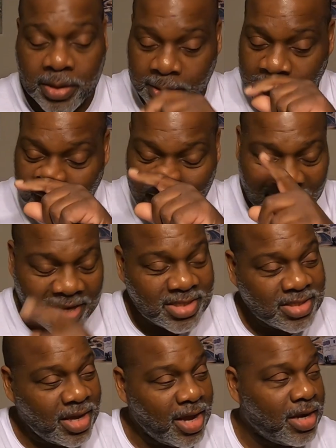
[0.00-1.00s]
You know, and I
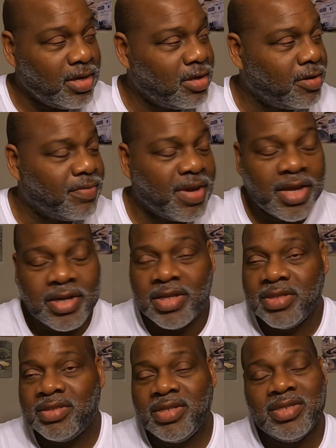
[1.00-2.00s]
decided, look, man,
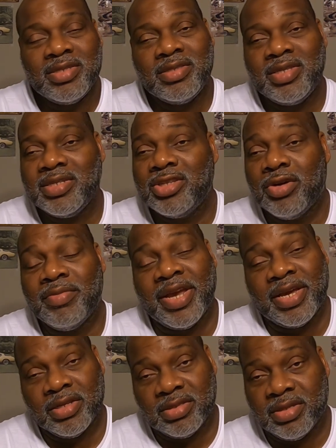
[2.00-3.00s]
this this just don't
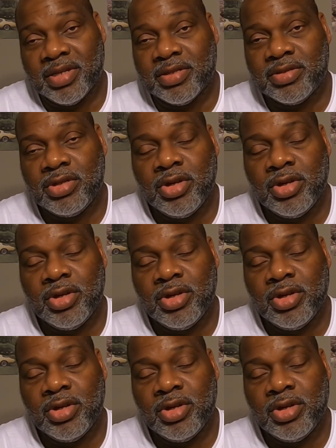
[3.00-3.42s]
make any sense.